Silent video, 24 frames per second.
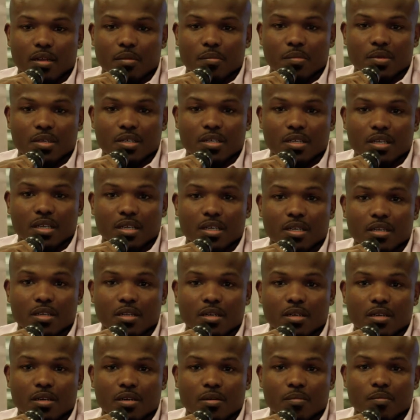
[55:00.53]
I mean, and
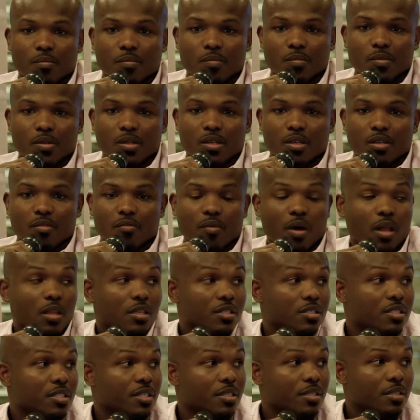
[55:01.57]
um,
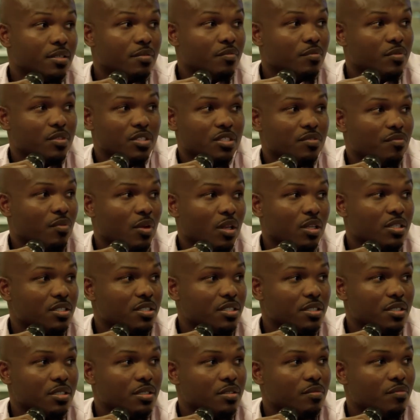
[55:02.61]
volunteering, just
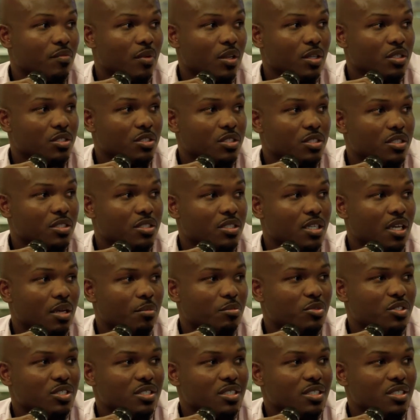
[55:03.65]
volunteering, volunteering your time. You